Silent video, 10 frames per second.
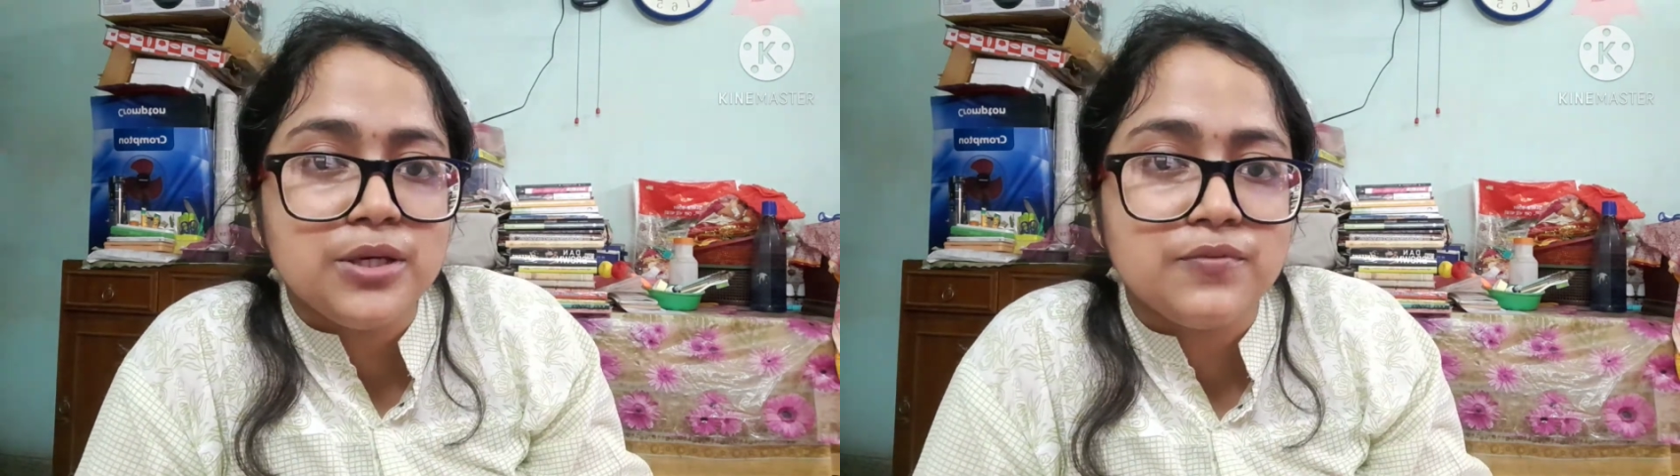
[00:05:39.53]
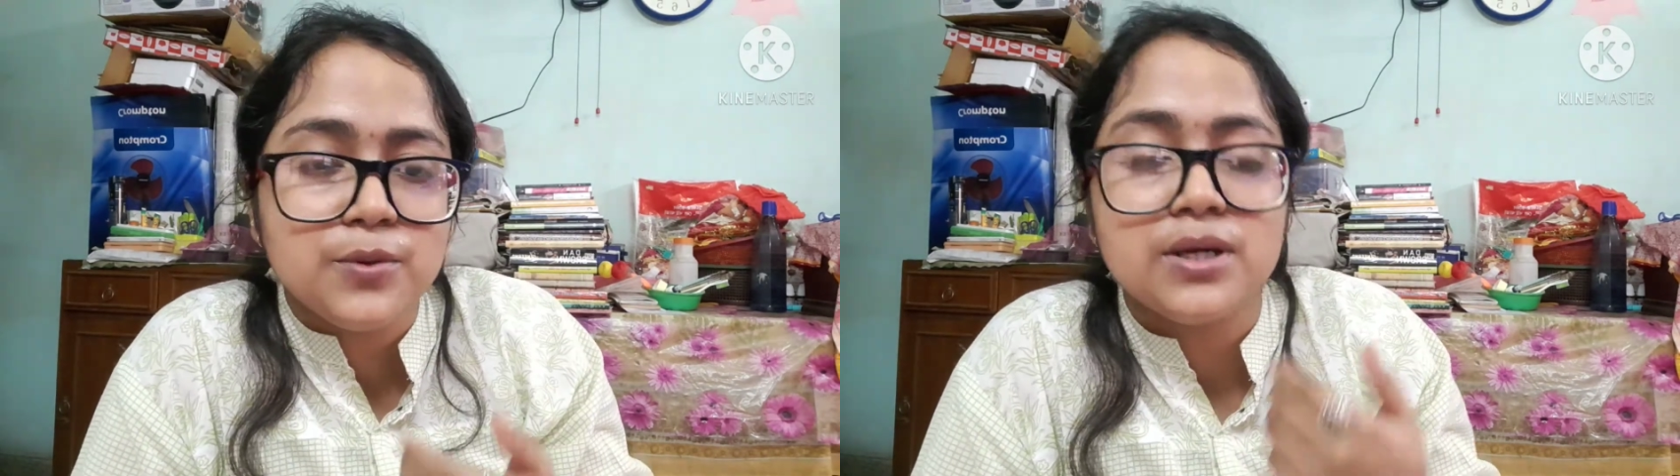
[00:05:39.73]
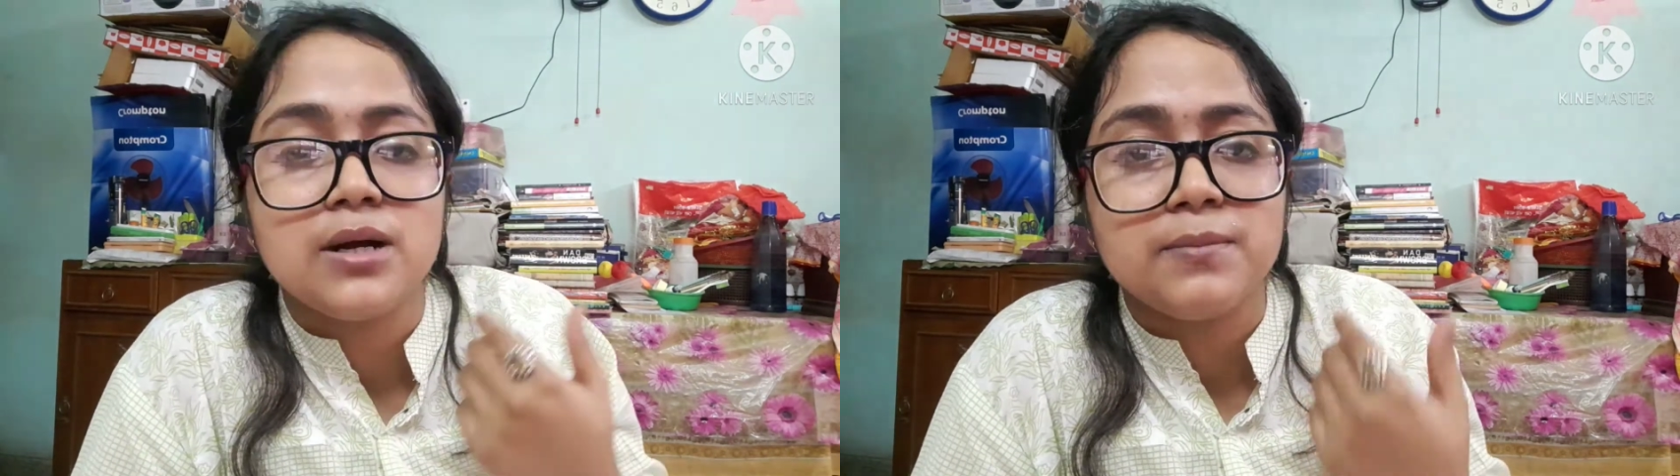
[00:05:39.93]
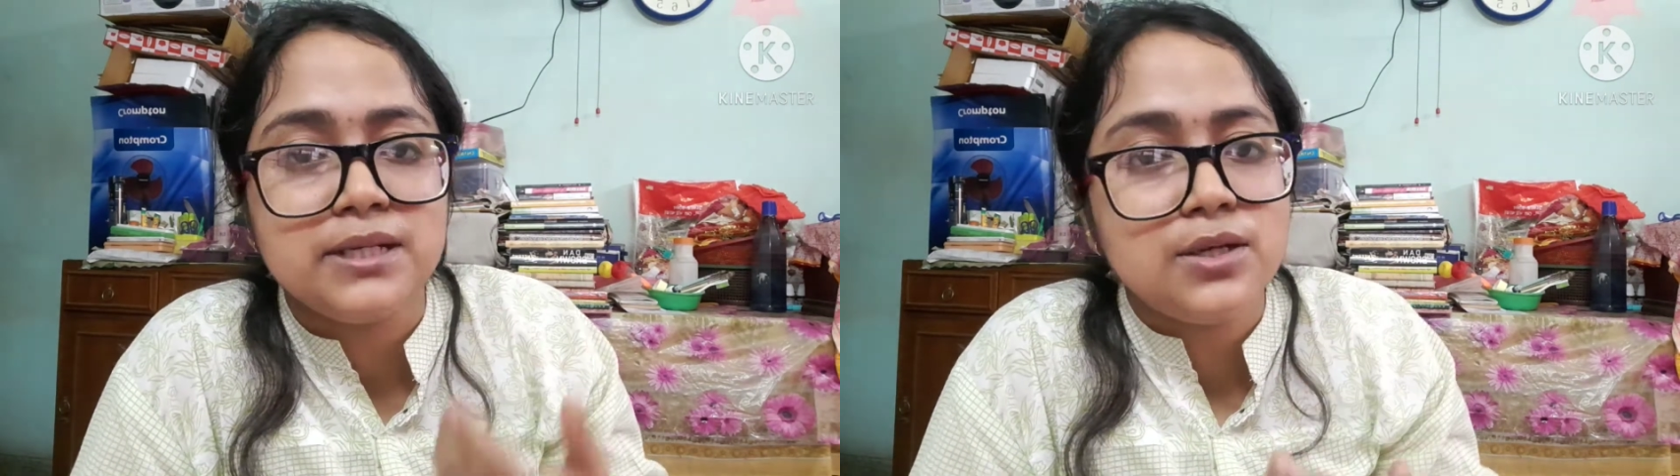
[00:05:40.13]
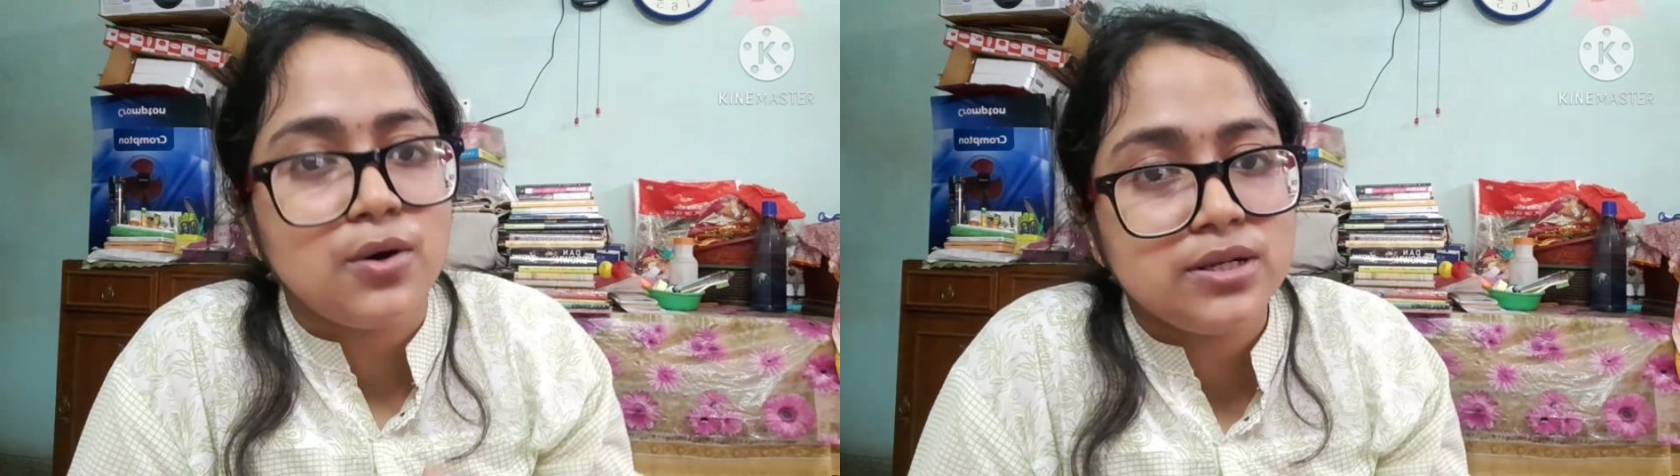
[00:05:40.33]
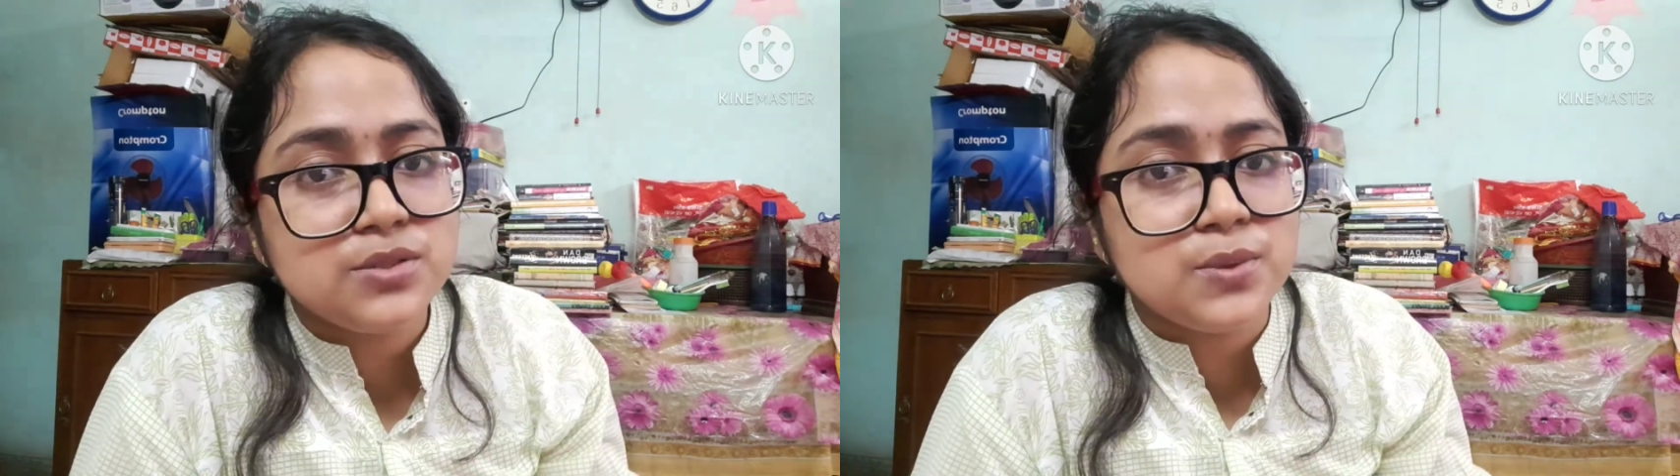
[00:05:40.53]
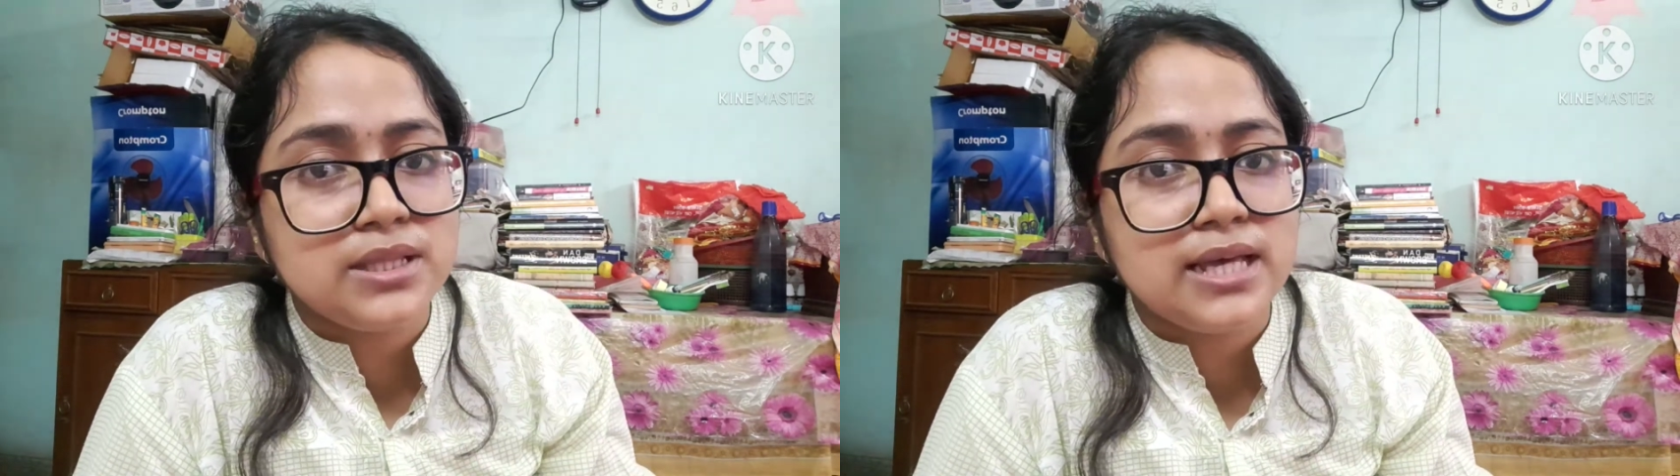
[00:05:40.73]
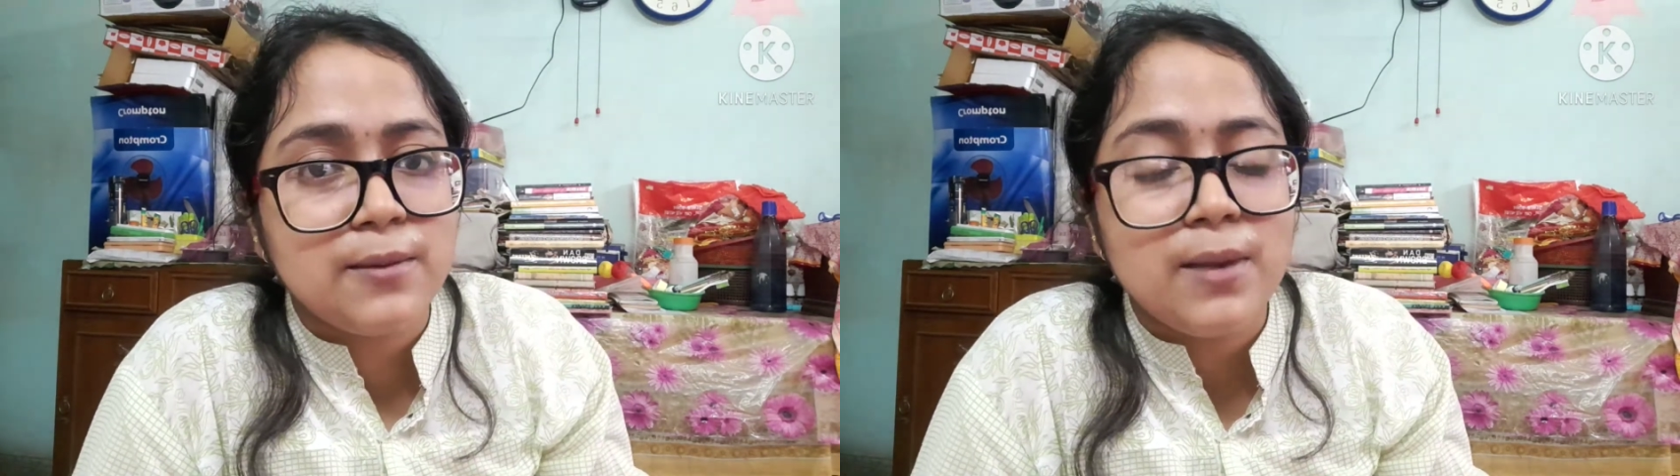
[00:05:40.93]
if you are completely honest
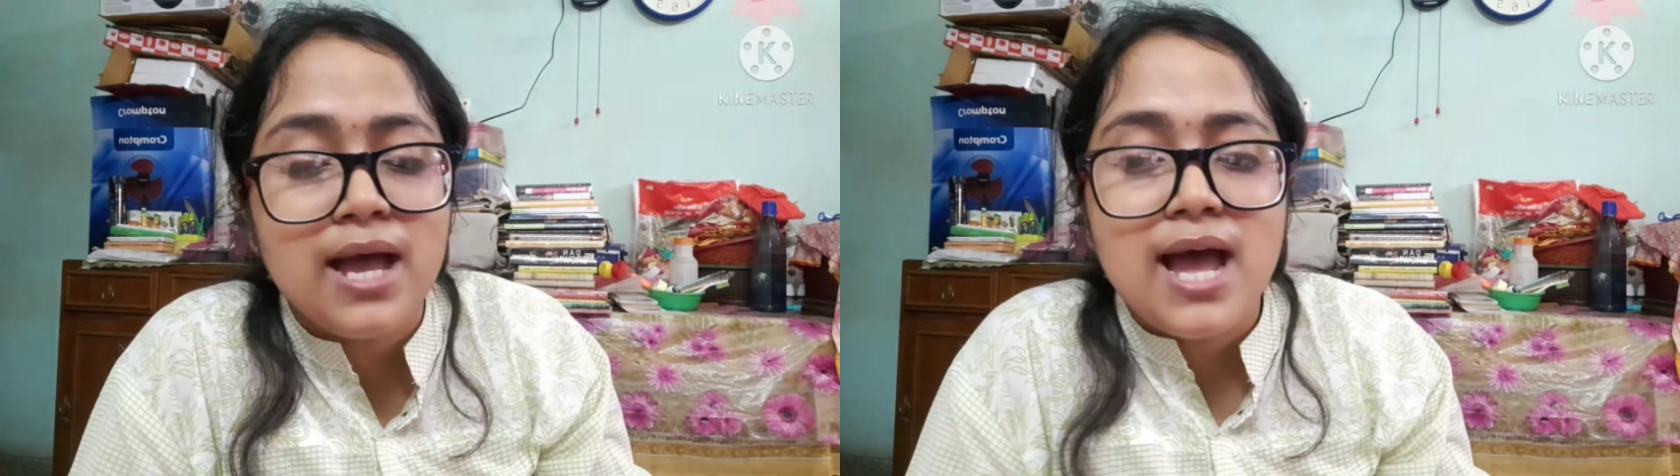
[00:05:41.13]
with them